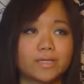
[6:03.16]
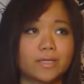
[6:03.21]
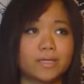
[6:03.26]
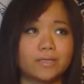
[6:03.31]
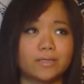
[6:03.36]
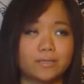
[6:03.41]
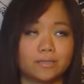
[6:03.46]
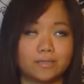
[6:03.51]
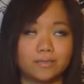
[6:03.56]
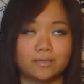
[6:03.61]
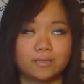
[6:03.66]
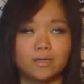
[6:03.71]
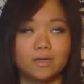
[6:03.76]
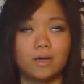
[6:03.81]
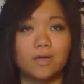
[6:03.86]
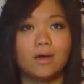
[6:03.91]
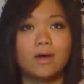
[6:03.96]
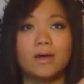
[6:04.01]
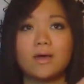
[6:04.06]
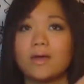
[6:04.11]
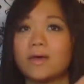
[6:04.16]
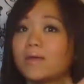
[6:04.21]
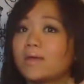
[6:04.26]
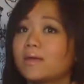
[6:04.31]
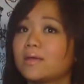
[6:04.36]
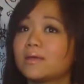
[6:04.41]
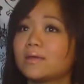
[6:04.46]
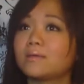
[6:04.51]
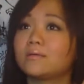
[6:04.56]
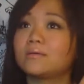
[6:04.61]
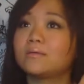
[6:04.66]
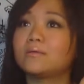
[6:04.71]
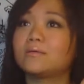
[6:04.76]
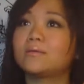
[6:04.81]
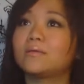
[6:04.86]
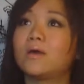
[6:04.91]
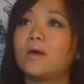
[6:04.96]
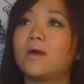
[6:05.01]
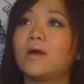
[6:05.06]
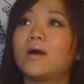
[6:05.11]
kicking.
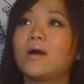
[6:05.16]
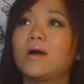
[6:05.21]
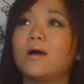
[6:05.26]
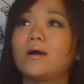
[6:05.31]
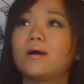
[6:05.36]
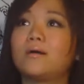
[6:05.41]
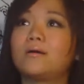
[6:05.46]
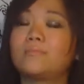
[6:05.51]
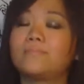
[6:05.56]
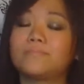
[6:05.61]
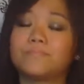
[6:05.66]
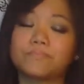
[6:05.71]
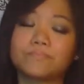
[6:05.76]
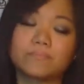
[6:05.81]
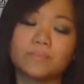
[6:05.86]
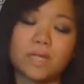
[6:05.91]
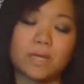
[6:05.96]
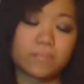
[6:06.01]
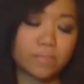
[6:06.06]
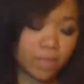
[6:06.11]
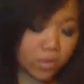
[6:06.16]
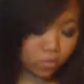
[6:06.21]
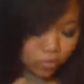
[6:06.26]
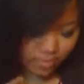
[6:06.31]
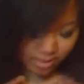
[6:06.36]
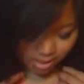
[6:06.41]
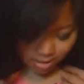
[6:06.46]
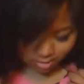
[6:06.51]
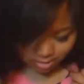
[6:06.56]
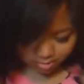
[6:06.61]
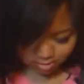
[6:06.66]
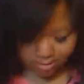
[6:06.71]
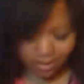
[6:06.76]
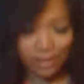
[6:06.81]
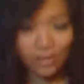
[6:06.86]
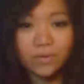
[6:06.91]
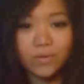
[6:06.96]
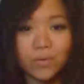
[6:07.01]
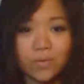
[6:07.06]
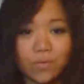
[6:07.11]
And I'm playing with my hair a lot.
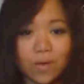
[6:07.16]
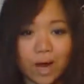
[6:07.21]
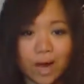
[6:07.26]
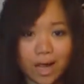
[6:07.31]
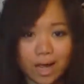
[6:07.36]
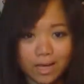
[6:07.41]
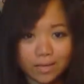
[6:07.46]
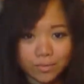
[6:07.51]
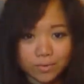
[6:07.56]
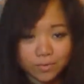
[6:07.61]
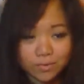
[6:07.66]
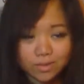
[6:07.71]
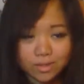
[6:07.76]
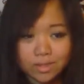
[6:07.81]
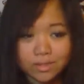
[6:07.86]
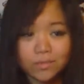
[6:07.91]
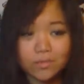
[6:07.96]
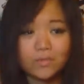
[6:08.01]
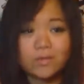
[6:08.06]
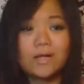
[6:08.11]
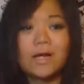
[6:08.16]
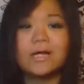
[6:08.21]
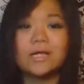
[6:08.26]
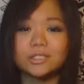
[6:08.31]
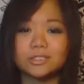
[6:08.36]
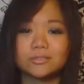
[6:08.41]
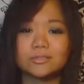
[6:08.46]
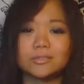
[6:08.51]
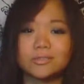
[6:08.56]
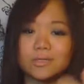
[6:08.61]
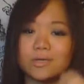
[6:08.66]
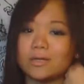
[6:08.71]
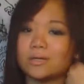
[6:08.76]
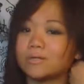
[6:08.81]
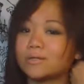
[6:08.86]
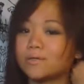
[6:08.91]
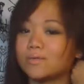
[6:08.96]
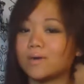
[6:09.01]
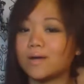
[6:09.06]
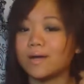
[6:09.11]
I don't know why I'm doing this. Well, actually, I
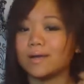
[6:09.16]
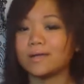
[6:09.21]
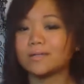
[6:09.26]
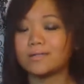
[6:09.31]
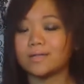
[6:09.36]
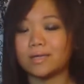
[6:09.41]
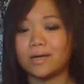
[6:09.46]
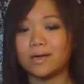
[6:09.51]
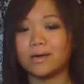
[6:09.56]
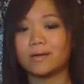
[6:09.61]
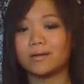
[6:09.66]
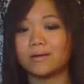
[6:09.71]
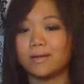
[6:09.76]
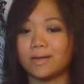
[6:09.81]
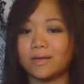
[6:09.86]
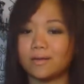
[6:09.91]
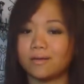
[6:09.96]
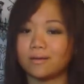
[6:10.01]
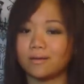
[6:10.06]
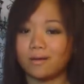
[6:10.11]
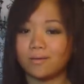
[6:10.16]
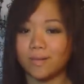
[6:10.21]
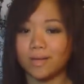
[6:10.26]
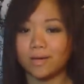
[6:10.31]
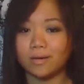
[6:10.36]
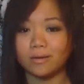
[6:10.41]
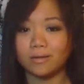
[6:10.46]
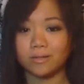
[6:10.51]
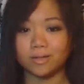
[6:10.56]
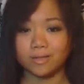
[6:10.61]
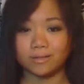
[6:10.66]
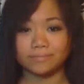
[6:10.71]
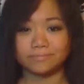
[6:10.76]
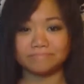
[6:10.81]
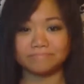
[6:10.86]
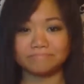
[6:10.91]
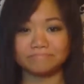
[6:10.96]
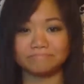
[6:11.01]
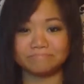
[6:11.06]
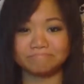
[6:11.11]
don't know why, because I kind of like got my hair done.
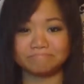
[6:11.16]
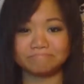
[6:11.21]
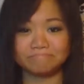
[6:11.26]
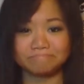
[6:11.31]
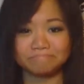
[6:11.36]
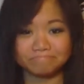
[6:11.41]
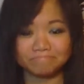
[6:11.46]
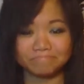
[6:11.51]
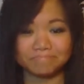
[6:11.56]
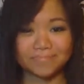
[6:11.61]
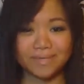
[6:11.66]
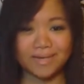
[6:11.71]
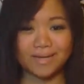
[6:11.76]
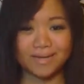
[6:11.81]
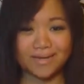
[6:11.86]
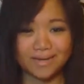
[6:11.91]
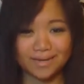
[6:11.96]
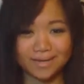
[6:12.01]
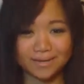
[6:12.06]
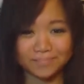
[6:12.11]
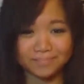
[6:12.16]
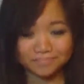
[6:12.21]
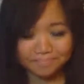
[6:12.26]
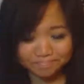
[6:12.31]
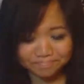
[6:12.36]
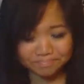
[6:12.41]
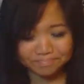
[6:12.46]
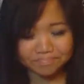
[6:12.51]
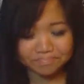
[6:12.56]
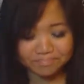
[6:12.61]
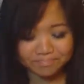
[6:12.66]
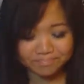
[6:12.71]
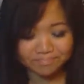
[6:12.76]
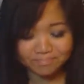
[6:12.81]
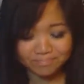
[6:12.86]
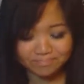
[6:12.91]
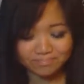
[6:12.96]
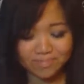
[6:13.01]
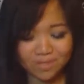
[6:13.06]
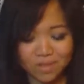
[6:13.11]
But
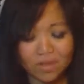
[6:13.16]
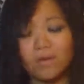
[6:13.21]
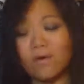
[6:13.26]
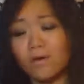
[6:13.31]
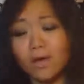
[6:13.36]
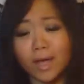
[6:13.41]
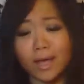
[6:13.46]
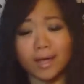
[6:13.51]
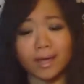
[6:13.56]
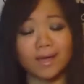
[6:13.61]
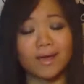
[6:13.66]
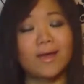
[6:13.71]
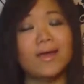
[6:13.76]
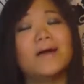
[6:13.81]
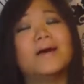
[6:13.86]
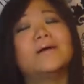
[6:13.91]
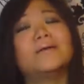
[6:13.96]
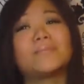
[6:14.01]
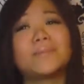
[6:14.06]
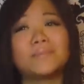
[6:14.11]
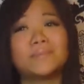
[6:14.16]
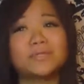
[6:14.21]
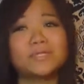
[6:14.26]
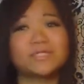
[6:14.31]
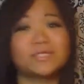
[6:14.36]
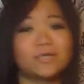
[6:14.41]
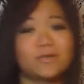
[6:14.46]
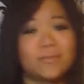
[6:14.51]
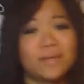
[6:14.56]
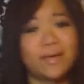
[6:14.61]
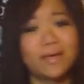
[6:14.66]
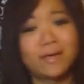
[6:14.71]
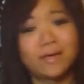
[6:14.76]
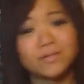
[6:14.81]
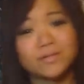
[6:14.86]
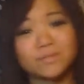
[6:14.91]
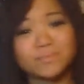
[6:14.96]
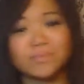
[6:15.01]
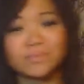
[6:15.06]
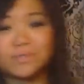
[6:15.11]
okay, but I'm gonna sit on my hands, so I'm gonna